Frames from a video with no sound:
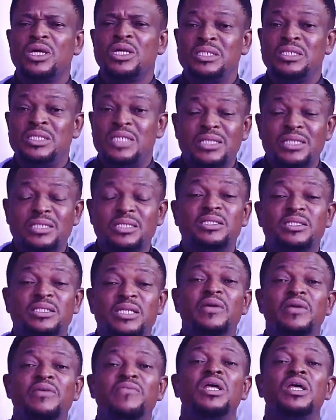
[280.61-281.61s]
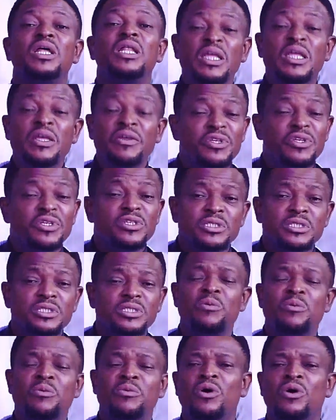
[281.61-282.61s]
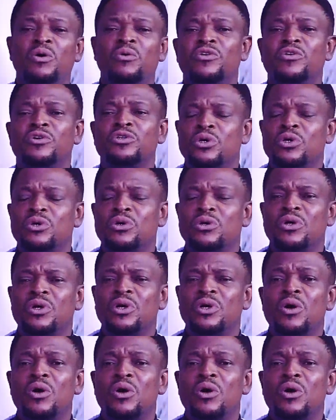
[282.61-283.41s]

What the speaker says: That if they leave, the system will not function.